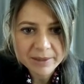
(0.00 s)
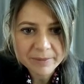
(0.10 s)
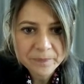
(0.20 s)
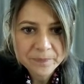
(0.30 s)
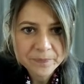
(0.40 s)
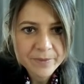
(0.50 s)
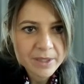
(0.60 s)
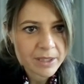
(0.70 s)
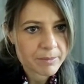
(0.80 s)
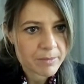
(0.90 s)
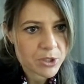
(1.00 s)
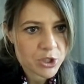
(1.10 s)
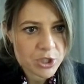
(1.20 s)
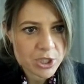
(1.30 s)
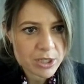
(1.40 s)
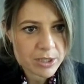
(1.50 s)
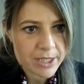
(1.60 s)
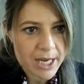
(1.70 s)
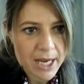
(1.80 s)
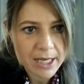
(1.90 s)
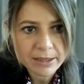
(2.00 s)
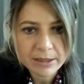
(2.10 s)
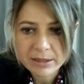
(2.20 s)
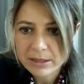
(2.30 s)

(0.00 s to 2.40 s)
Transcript: Let me share that.